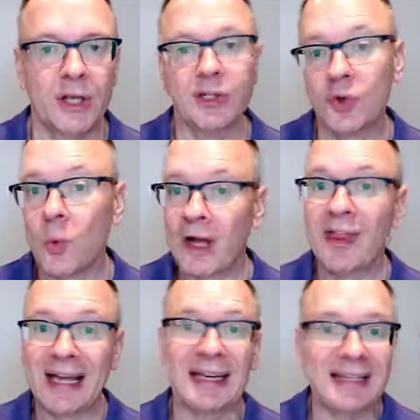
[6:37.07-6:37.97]
So while
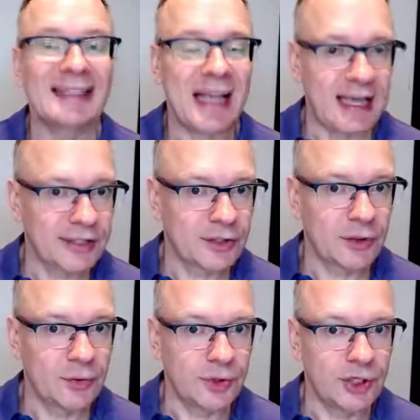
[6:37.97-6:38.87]
that is a
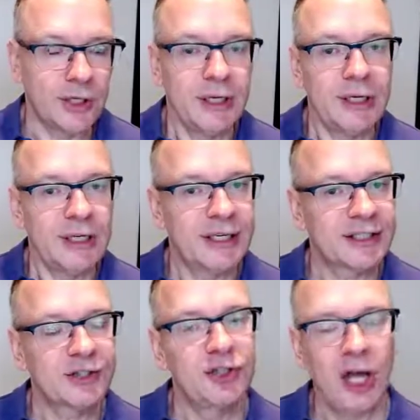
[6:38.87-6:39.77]
solution,
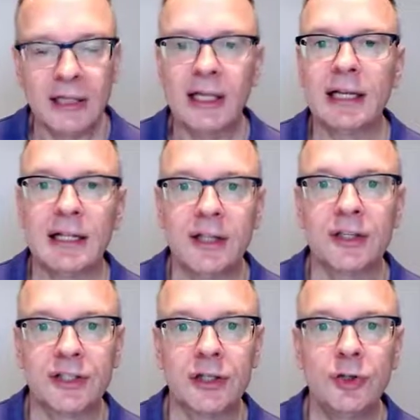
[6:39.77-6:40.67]
it's not likely the
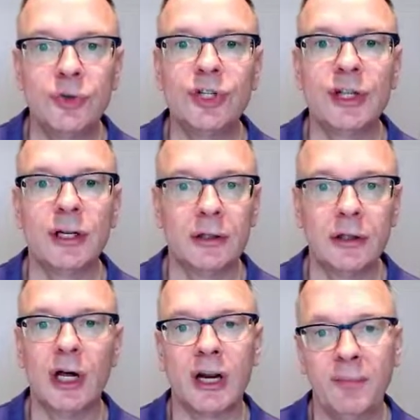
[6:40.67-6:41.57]
solution that a
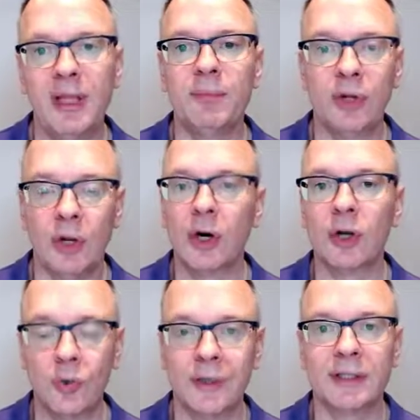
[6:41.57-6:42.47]
lot of people are
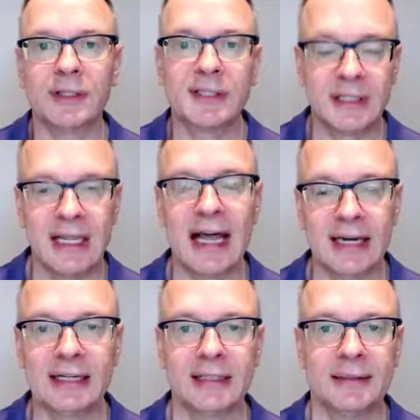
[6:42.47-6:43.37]
going to
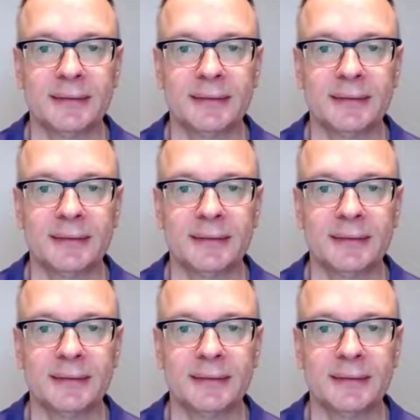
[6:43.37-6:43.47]
select.